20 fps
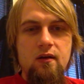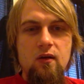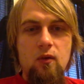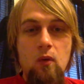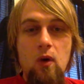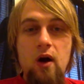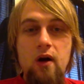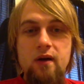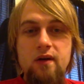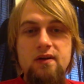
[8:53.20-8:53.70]
a
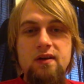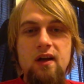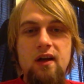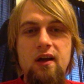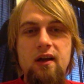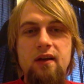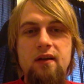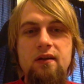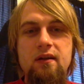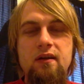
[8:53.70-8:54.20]
water
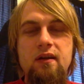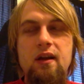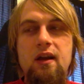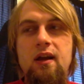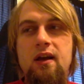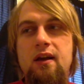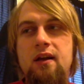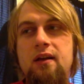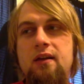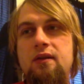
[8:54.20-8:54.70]
sign
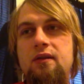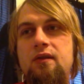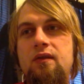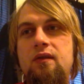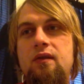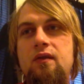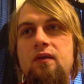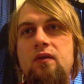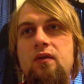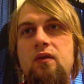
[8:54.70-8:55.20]
and
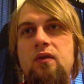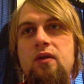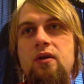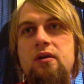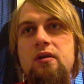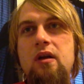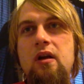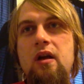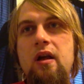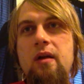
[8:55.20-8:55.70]

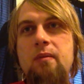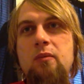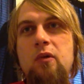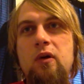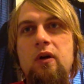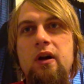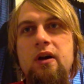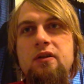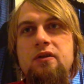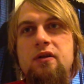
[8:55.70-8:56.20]
a
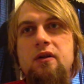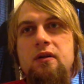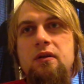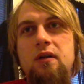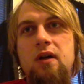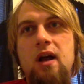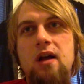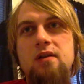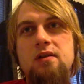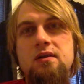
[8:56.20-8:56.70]
more internal
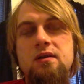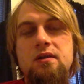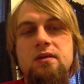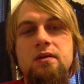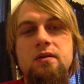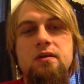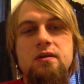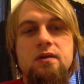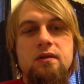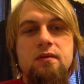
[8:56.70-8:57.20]

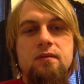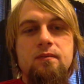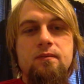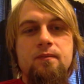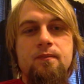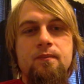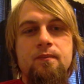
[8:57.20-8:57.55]
constitution,